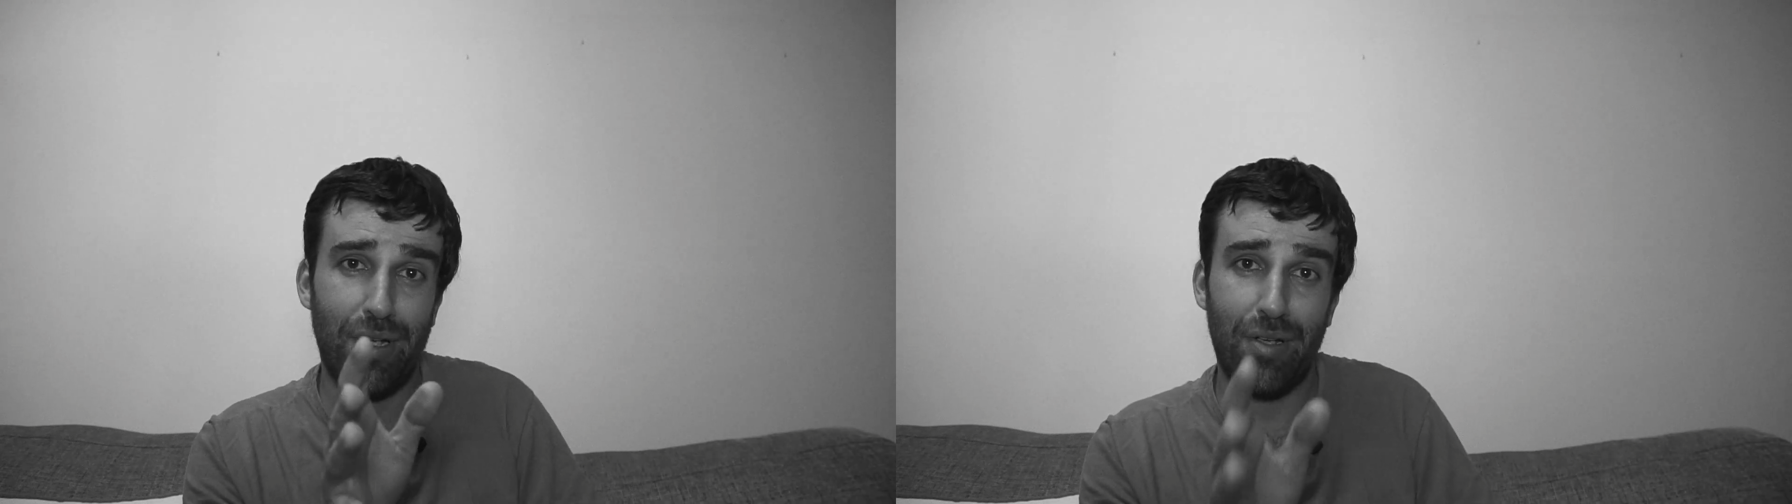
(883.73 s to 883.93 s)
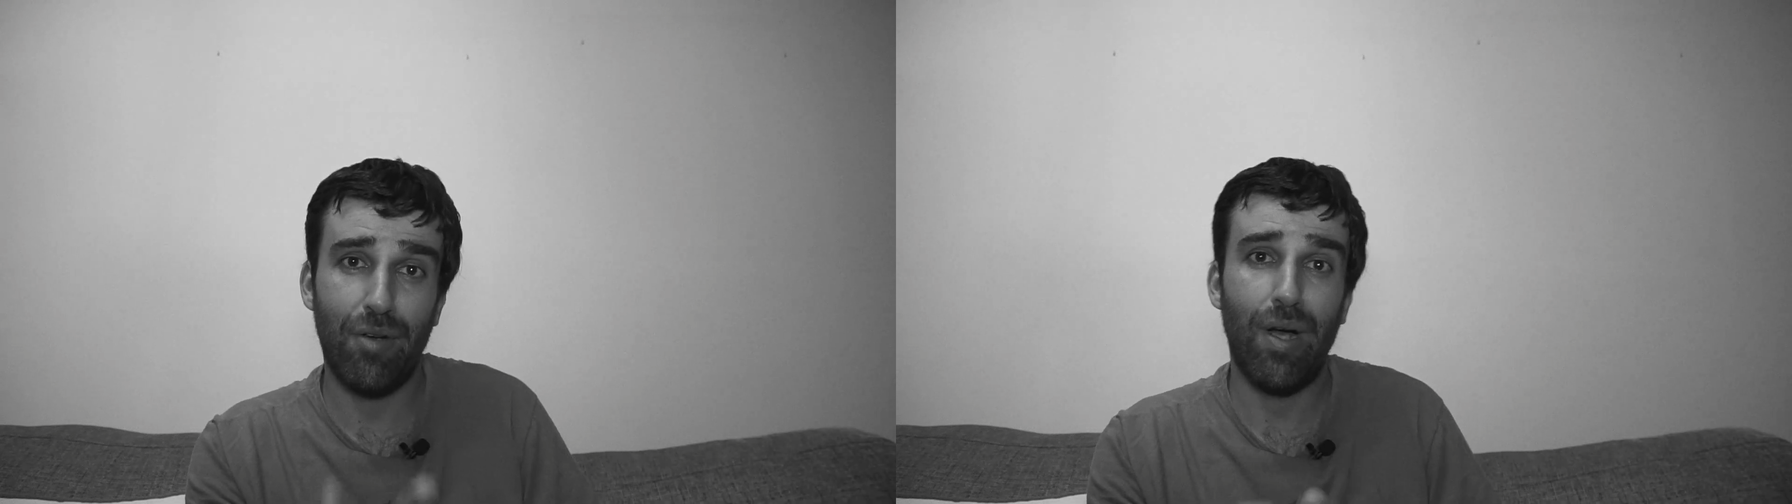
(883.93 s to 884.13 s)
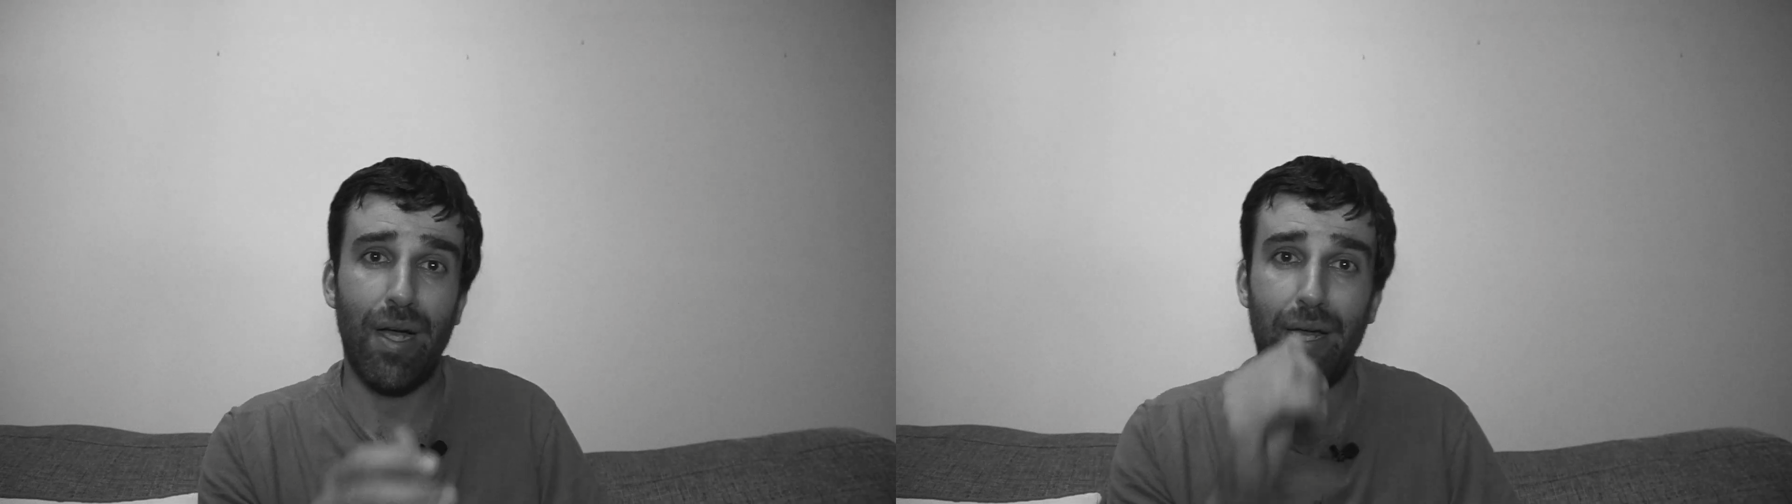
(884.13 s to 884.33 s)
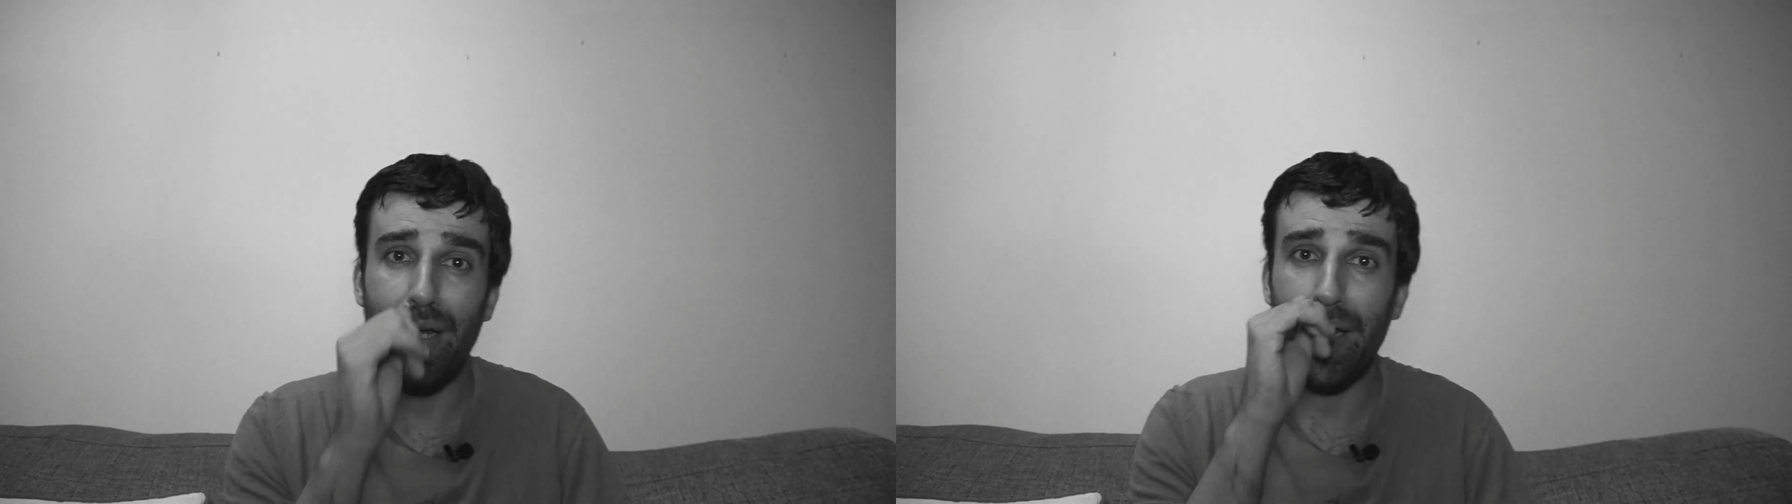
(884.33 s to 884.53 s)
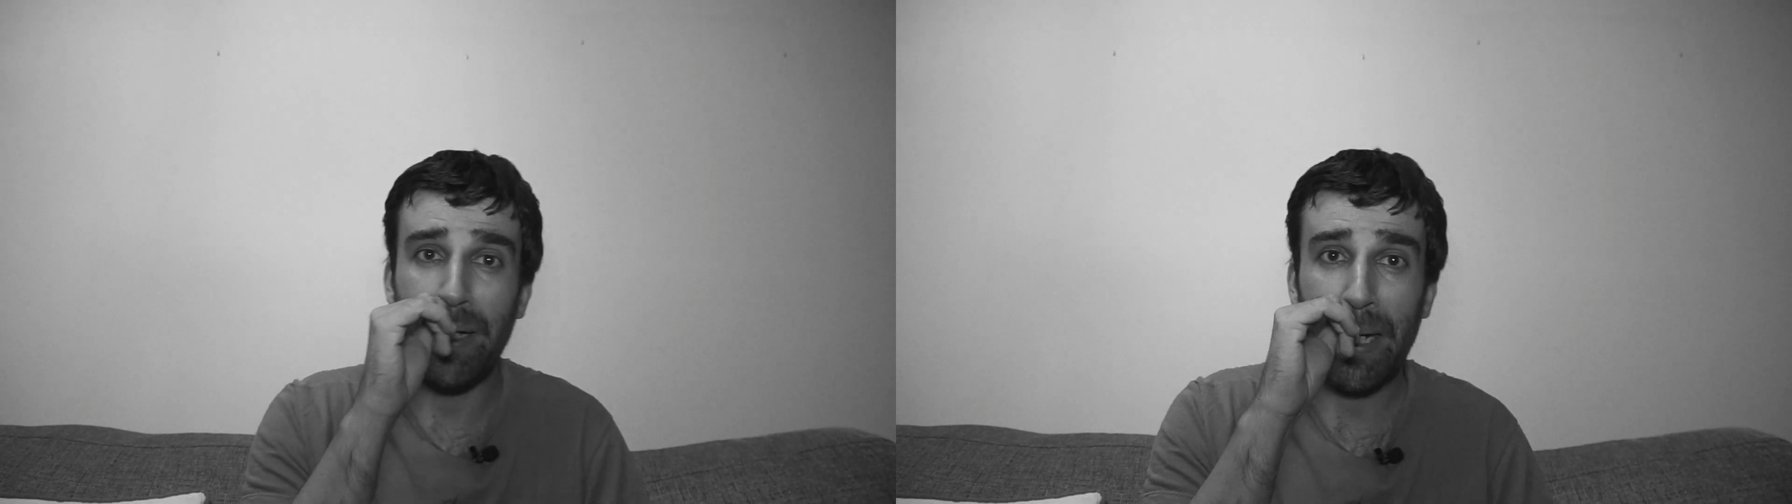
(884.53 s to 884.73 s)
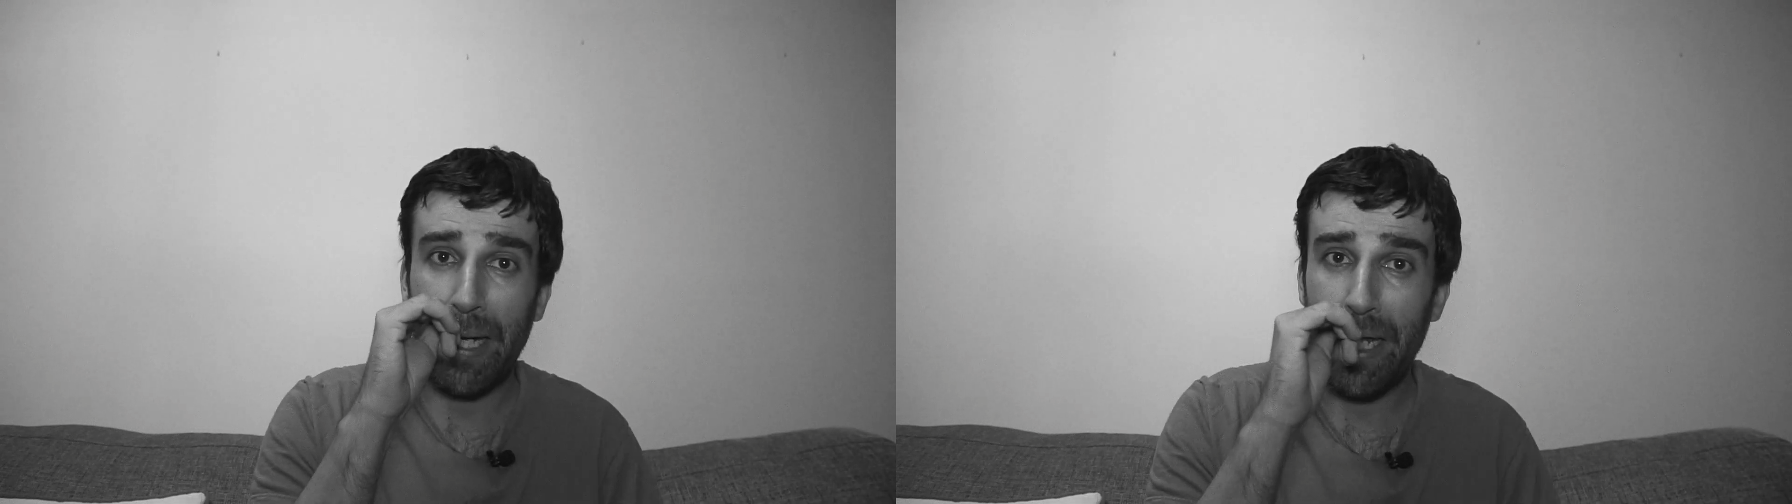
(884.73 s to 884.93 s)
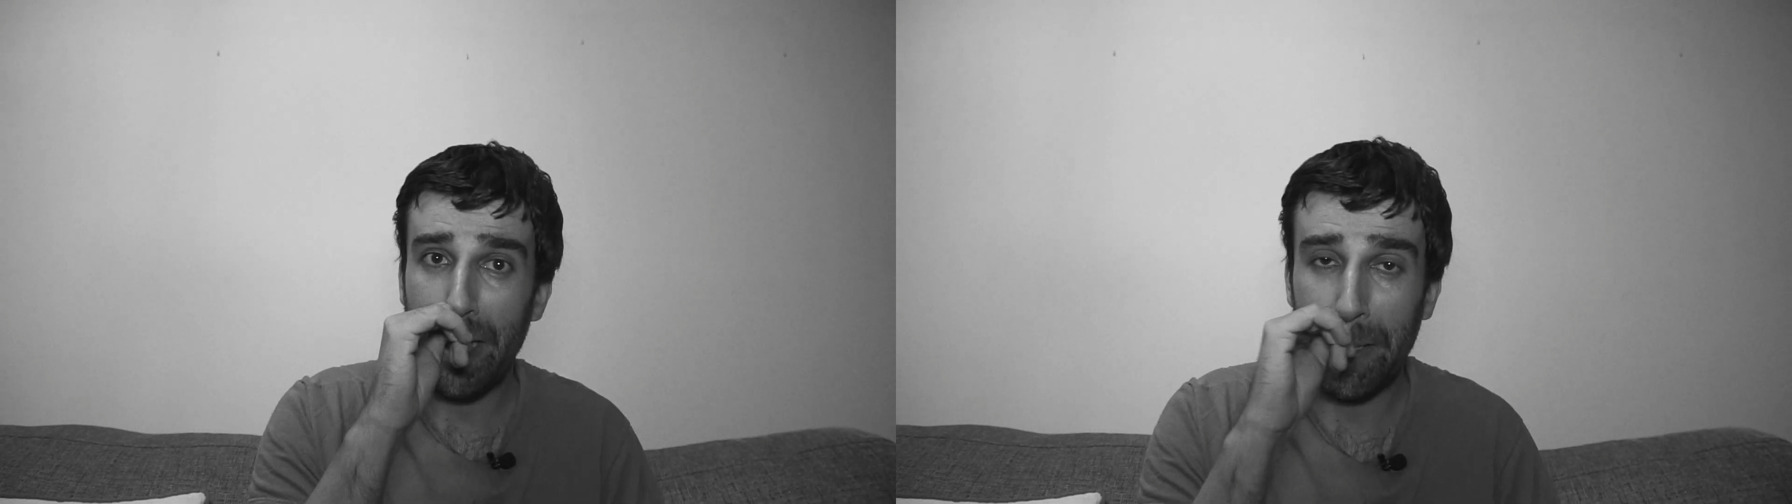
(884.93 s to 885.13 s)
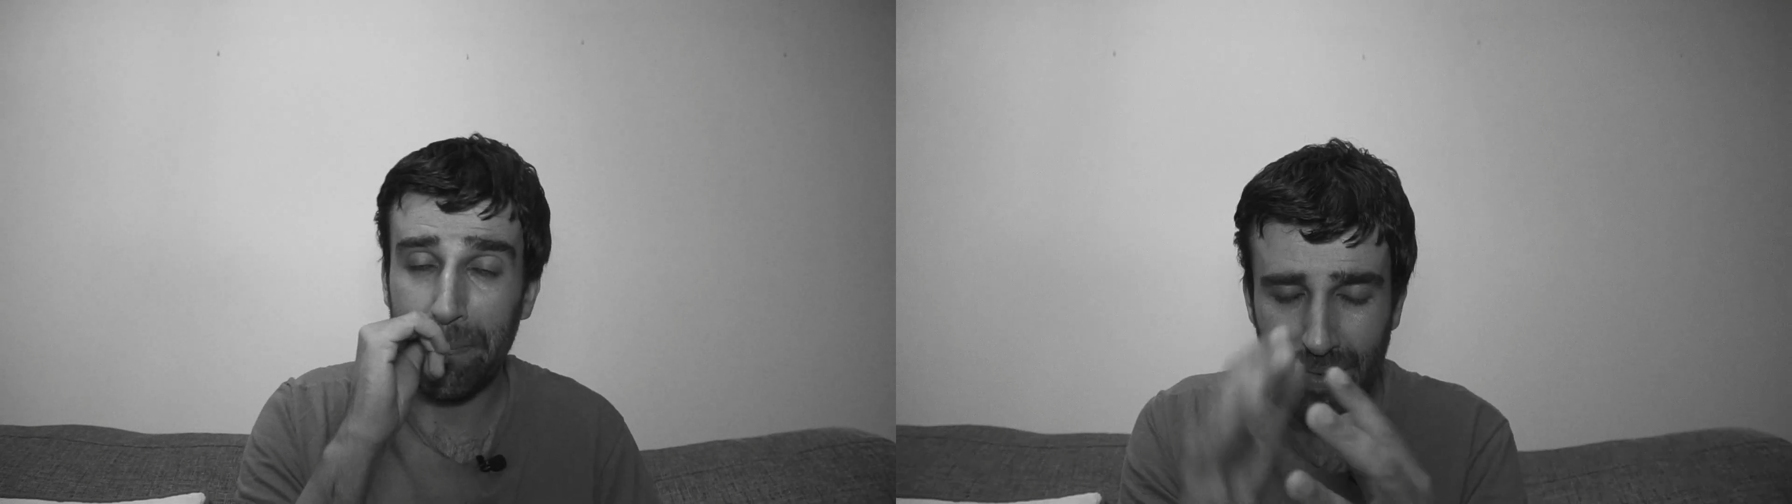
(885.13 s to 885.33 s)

Uh, go ahead and, and get it.